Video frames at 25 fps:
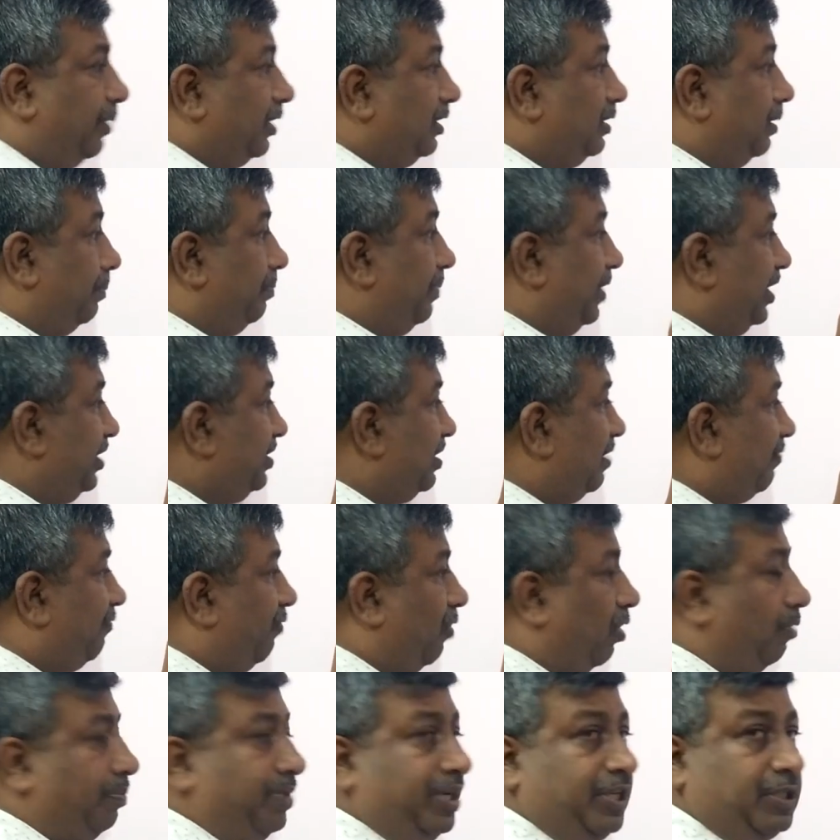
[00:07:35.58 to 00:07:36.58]
but the major
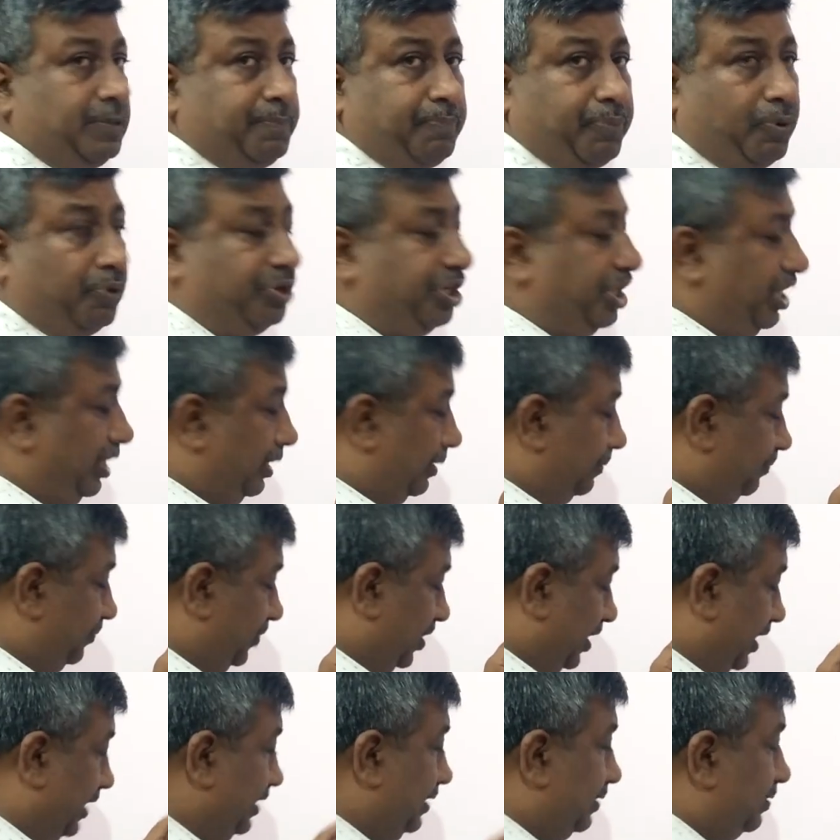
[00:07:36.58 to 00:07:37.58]
form is protein,
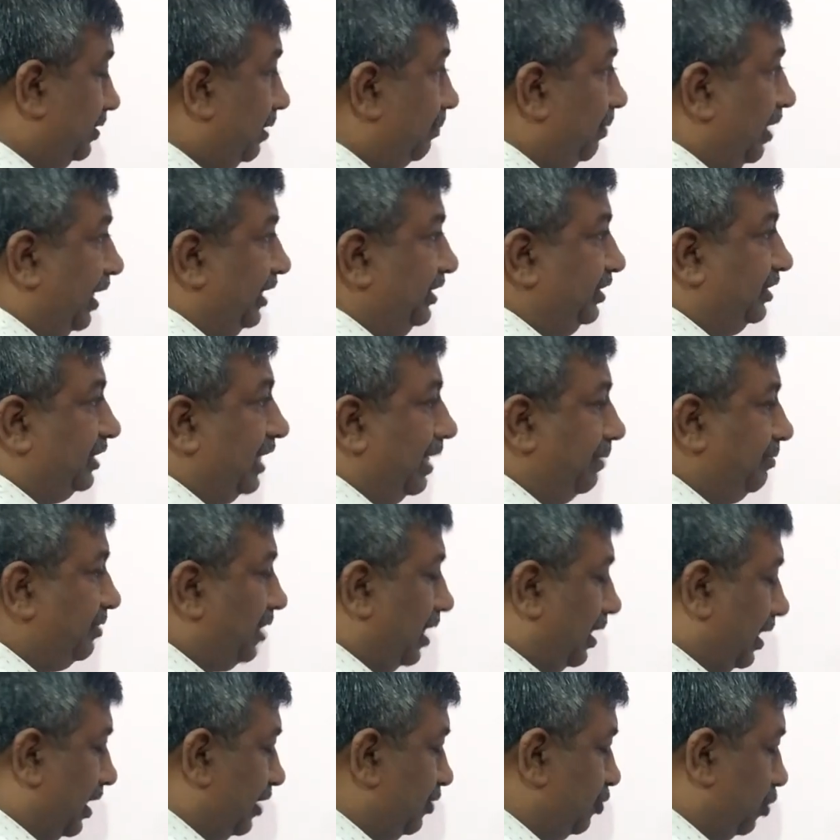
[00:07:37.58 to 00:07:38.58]
and some enzymes
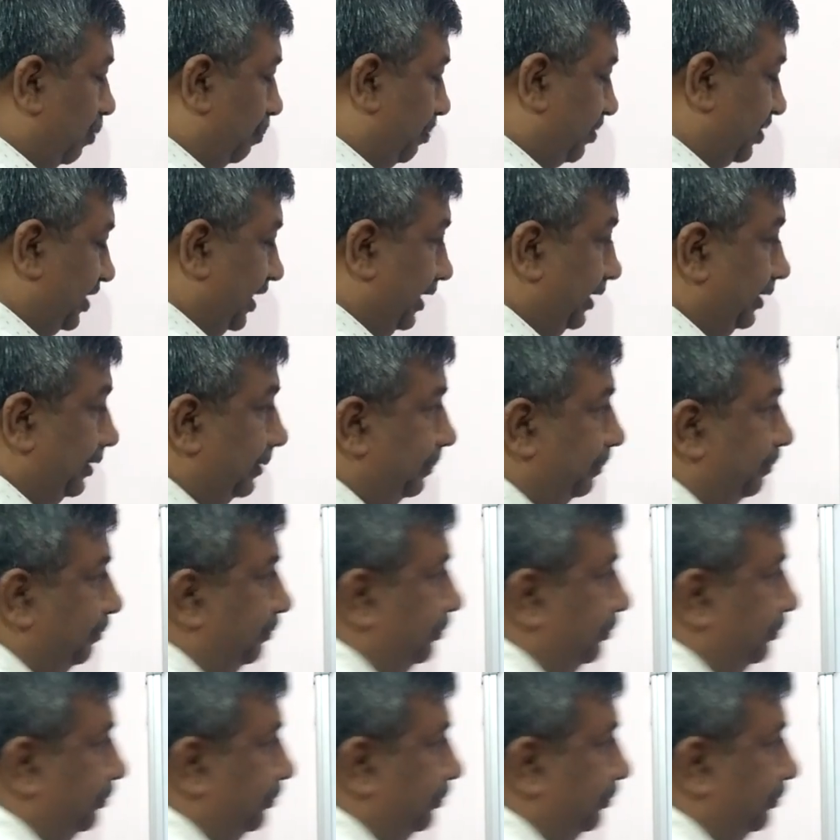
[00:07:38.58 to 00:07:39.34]
are also present.